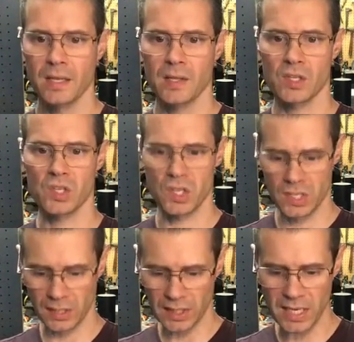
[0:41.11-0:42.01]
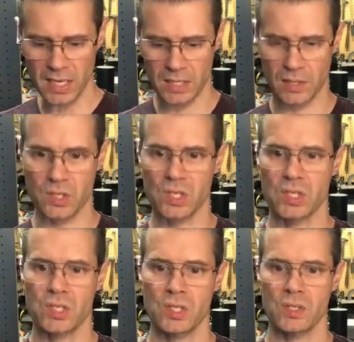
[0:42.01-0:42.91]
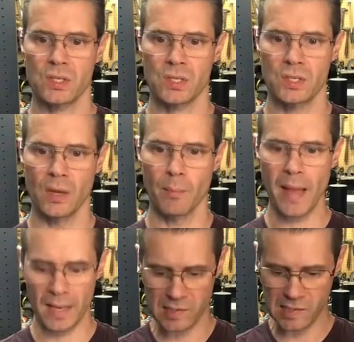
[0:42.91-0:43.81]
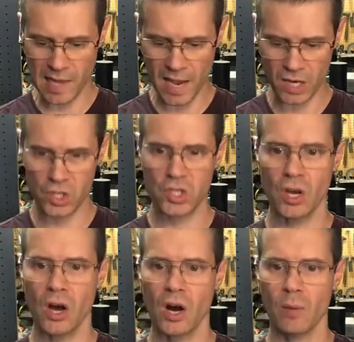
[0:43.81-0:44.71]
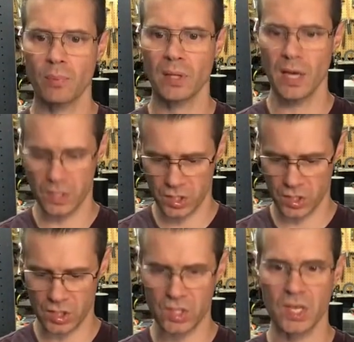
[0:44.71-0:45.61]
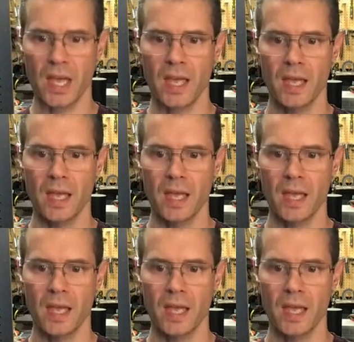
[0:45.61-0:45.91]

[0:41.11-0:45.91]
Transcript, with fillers: This is a delete. This is numpad slash star plus. This is a